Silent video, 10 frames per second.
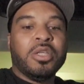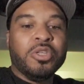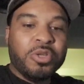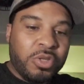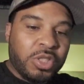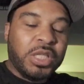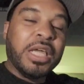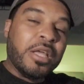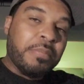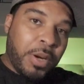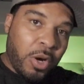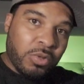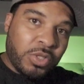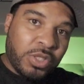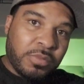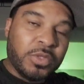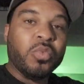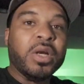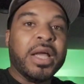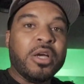usually in post,
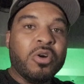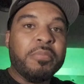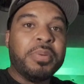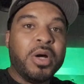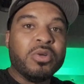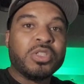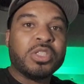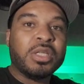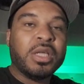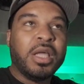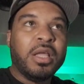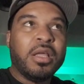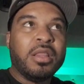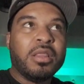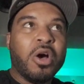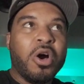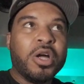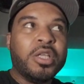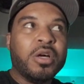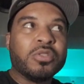when I go to post, the
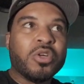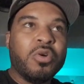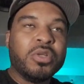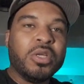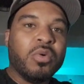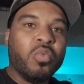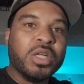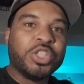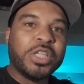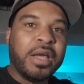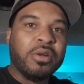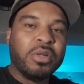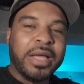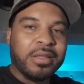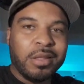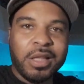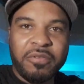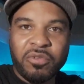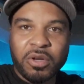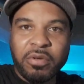audio is only on one channel, like the
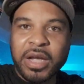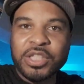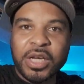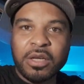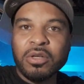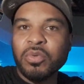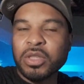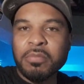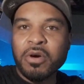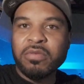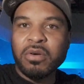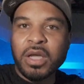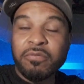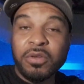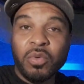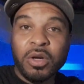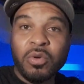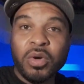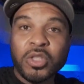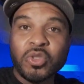left or the right channel with the Movo
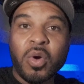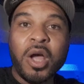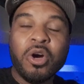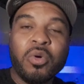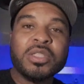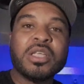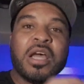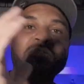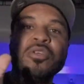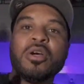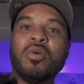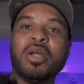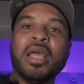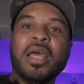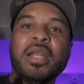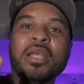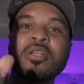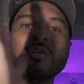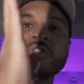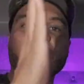MV-101. So I always have to go on ahead
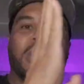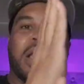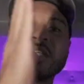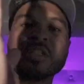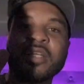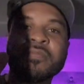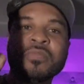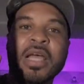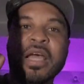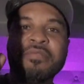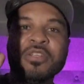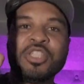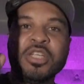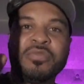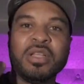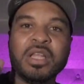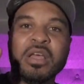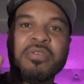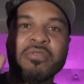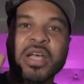and neutralize, like I have to shift the
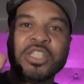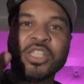left and right